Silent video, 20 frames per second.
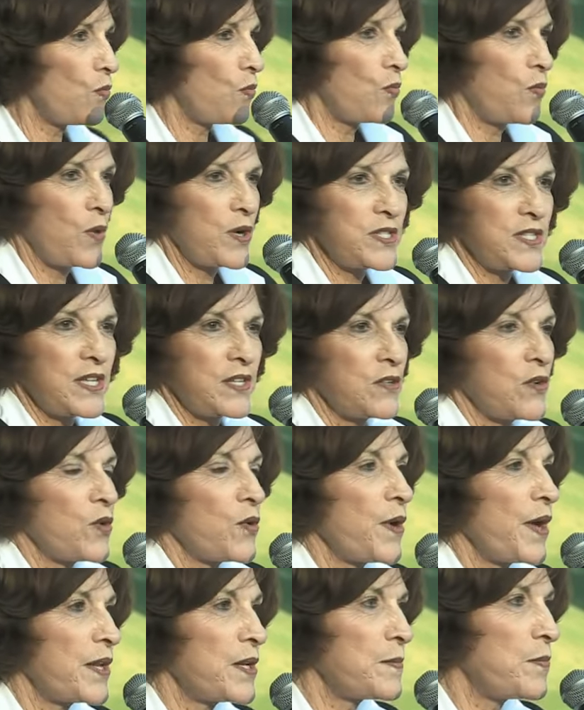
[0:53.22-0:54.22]
was
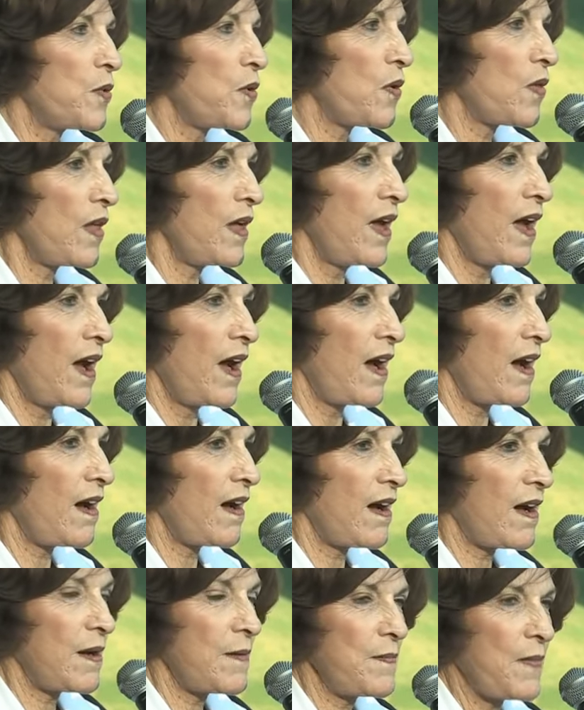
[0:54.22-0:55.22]
incredible.
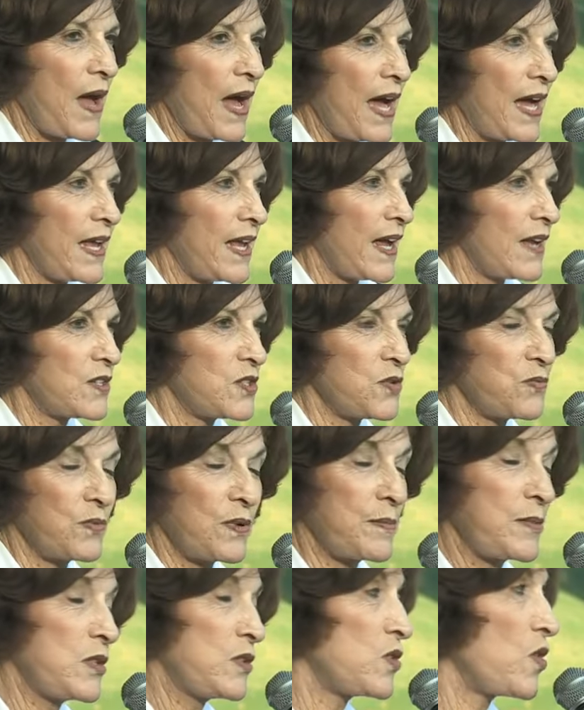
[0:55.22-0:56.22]
Um, I,
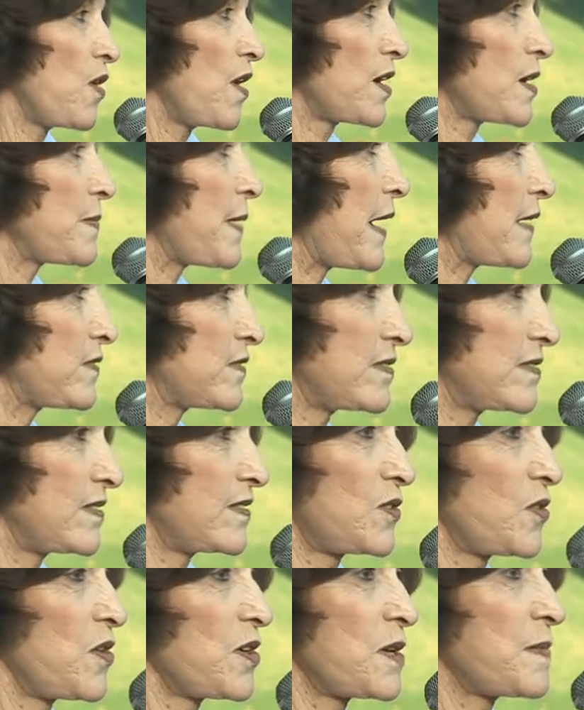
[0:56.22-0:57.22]
I mean, talk about
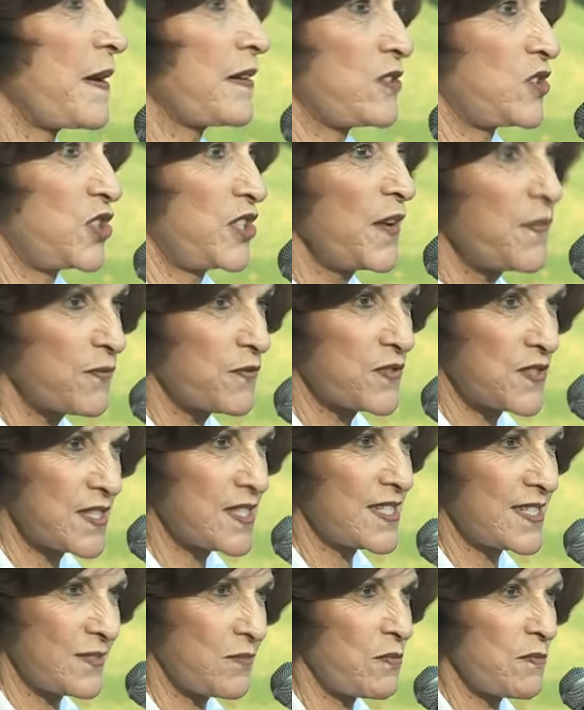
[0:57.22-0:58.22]
talk about
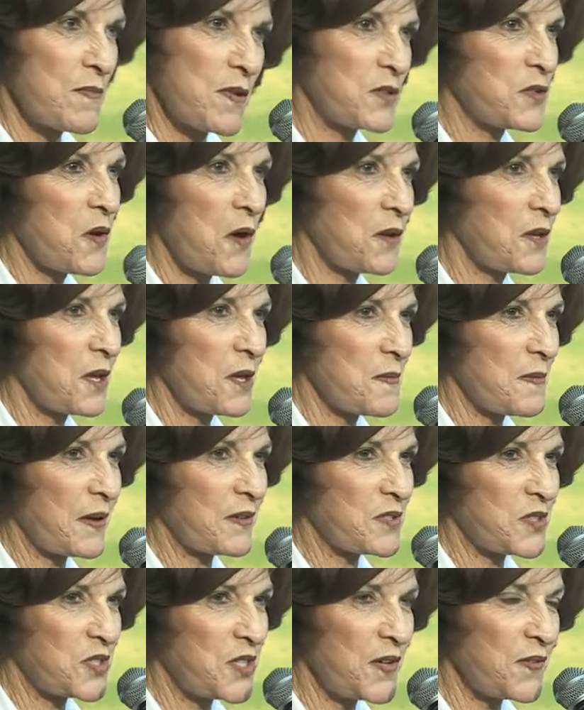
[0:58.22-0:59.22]
shifts. We've been talking
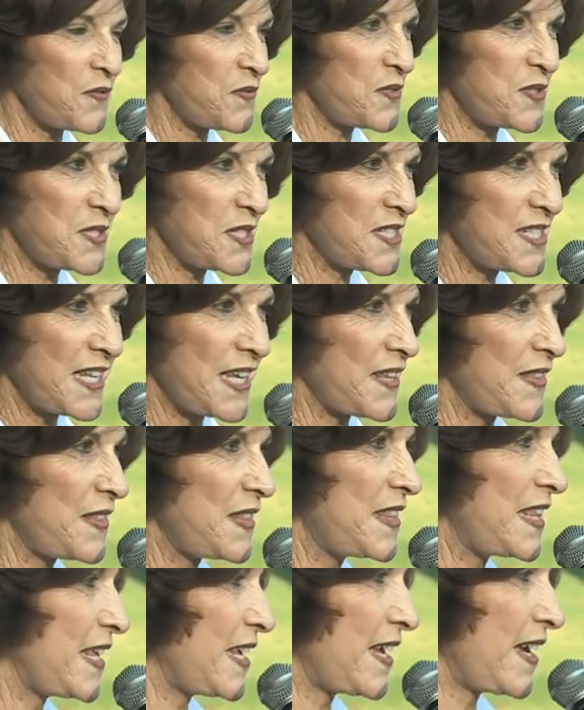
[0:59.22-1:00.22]
about shifts. It's like
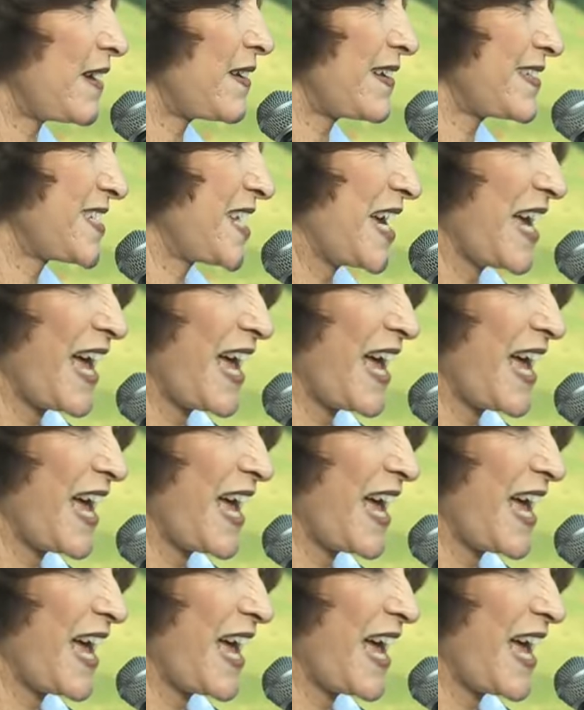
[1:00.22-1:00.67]
I